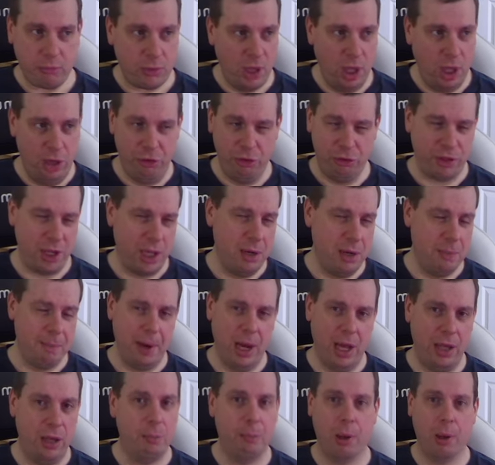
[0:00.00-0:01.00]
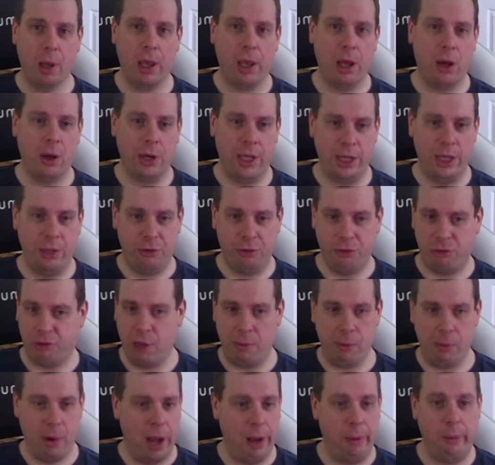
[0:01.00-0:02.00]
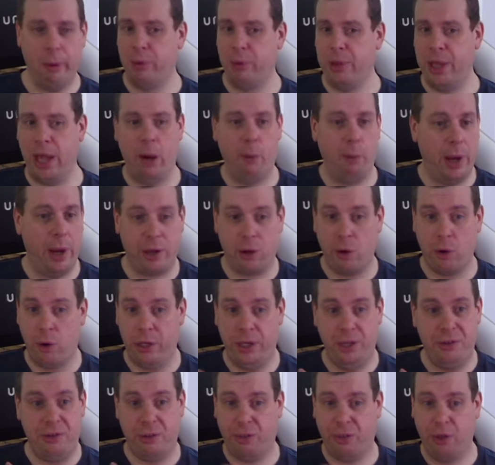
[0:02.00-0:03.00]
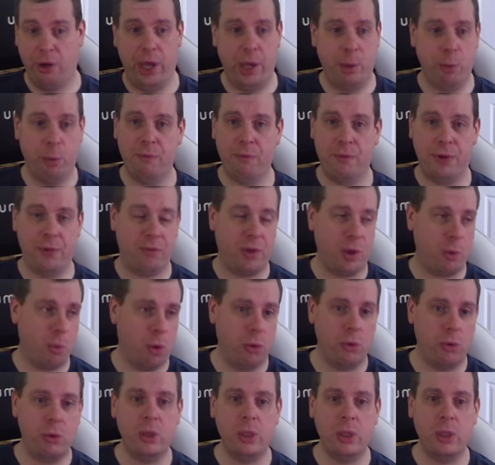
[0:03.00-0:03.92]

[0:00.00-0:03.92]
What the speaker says: and just kind of bite the bullet on it and just say, right, well, now we're going into 3151.